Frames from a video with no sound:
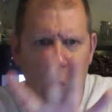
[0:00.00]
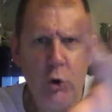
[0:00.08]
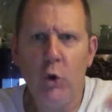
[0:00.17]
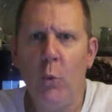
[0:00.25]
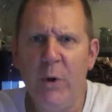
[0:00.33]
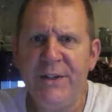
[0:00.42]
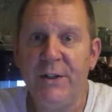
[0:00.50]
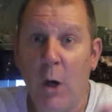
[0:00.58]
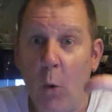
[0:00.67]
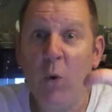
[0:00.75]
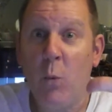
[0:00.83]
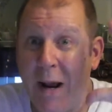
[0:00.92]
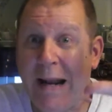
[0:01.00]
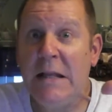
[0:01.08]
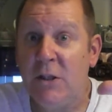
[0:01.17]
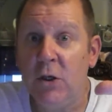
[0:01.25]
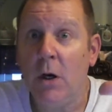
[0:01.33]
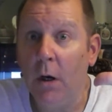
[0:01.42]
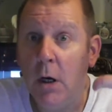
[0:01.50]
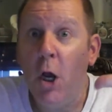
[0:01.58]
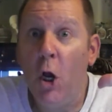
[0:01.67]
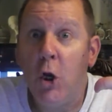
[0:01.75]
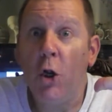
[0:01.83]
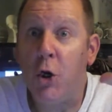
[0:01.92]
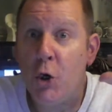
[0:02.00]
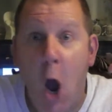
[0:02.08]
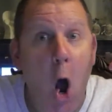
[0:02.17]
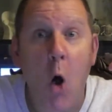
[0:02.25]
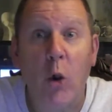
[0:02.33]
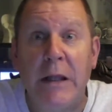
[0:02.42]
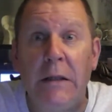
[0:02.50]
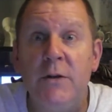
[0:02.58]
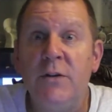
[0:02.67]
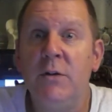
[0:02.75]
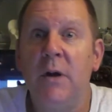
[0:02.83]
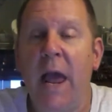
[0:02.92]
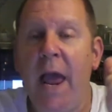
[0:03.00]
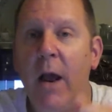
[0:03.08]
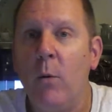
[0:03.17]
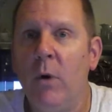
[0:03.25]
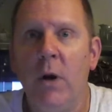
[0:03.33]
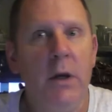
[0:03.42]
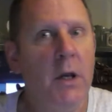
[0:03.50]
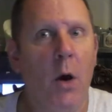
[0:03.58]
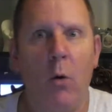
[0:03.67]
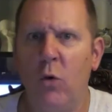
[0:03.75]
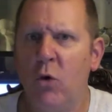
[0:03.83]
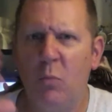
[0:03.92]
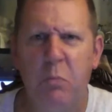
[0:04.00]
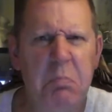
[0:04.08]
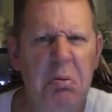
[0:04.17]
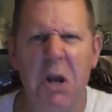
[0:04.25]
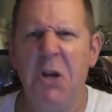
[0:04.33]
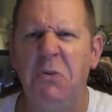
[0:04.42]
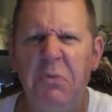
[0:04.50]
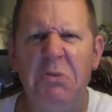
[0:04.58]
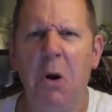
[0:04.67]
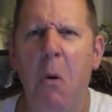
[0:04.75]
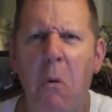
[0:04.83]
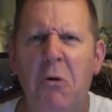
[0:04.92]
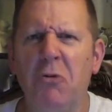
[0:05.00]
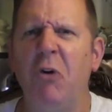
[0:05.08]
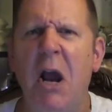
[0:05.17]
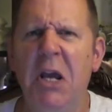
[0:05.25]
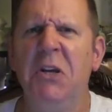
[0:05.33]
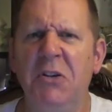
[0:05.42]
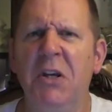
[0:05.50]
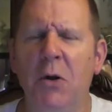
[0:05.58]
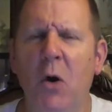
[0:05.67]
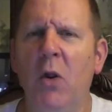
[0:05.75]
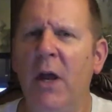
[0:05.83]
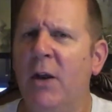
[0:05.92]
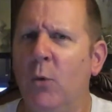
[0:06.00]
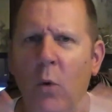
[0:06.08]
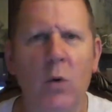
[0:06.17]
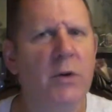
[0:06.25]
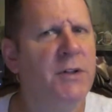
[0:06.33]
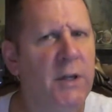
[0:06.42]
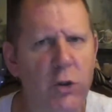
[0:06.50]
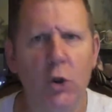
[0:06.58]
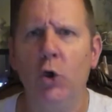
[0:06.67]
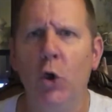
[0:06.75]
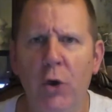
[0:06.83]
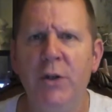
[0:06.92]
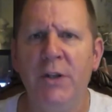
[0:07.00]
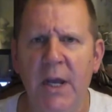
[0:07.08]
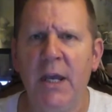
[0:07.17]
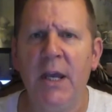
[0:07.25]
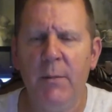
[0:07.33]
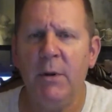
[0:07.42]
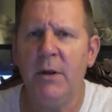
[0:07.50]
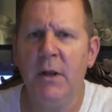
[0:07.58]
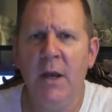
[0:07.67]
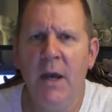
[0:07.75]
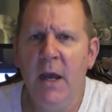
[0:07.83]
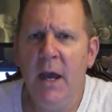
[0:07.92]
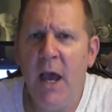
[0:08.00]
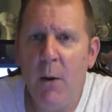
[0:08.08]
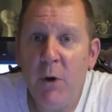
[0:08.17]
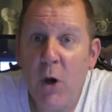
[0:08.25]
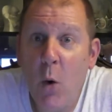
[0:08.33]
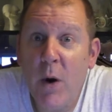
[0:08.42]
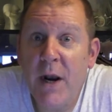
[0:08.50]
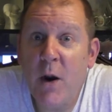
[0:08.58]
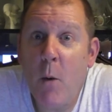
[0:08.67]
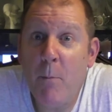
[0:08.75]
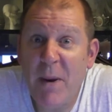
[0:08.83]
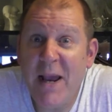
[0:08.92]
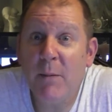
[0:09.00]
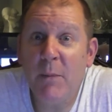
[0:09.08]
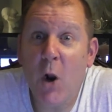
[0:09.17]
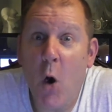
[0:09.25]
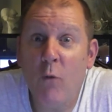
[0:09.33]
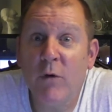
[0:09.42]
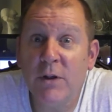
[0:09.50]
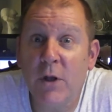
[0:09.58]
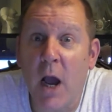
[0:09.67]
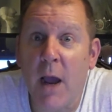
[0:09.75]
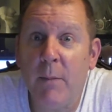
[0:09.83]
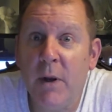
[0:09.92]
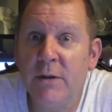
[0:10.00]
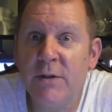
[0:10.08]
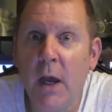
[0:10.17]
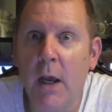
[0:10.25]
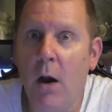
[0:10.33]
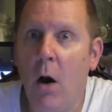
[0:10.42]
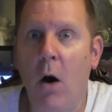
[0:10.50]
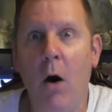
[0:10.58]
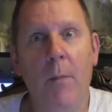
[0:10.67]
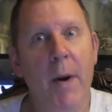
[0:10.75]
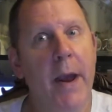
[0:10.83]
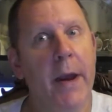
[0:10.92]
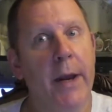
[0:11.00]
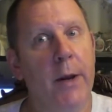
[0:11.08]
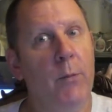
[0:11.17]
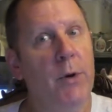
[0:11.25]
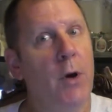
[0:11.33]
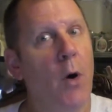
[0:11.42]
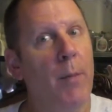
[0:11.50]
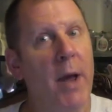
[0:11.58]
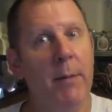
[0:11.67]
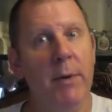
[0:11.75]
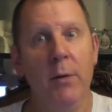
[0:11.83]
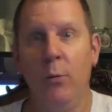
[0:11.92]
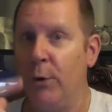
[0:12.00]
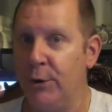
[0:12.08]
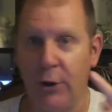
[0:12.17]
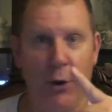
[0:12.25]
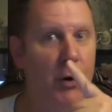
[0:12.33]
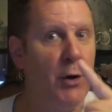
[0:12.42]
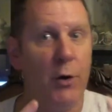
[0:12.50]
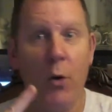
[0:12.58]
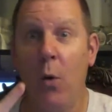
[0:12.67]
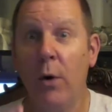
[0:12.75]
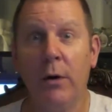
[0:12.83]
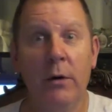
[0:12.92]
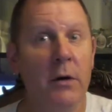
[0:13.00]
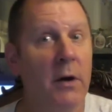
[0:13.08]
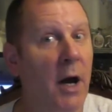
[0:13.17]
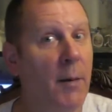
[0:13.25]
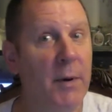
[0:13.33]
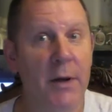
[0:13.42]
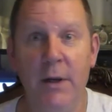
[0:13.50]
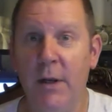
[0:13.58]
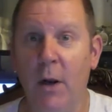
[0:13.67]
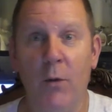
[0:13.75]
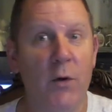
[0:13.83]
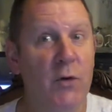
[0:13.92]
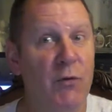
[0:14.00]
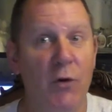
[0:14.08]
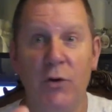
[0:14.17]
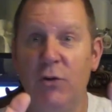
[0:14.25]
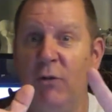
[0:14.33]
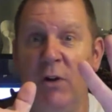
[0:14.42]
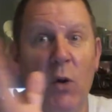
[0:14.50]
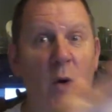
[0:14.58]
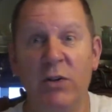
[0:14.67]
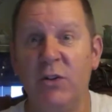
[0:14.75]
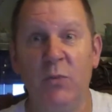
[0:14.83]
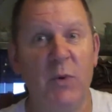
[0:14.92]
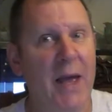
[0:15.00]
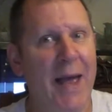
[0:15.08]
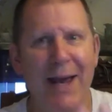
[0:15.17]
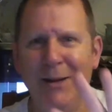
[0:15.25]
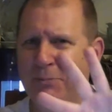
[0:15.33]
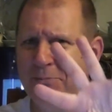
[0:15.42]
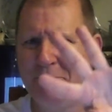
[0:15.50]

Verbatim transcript: two weeks ago, we went into Nollins, and, you know, place was going crazy and all that. Nollins has a good team, and, and we go in there and beat them in overtime. And it's like, oh man, here we go, baby. We're turning the corner. I mean, you know, those first three losses we had.